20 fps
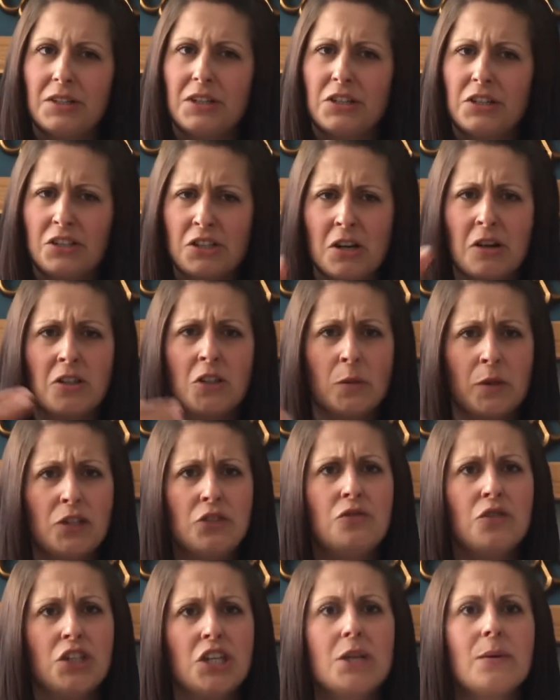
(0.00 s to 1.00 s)
start to
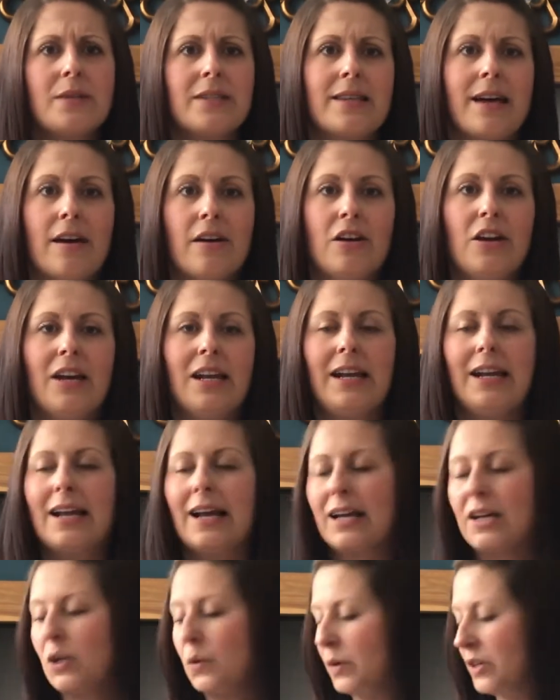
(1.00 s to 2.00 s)
introduce that early
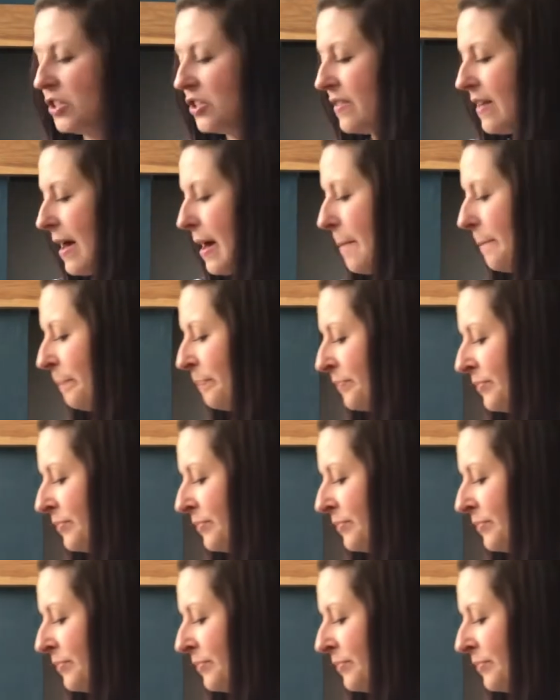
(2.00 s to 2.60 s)
language there.